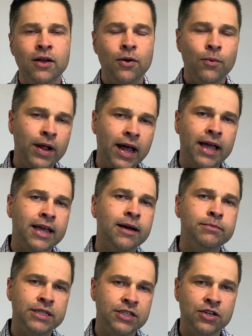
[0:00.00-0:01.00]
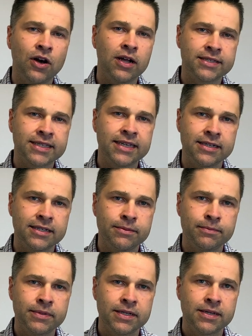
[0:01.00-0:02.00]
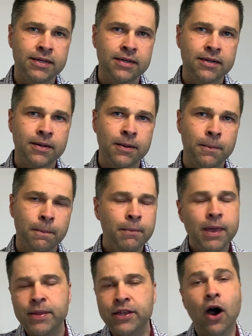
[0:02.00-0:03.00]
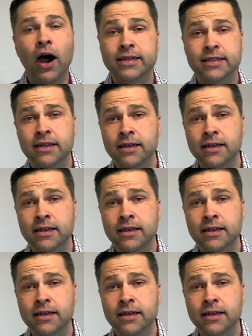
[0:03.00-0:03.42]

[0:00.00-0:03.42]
when I come into God's kingdom. Maybe not.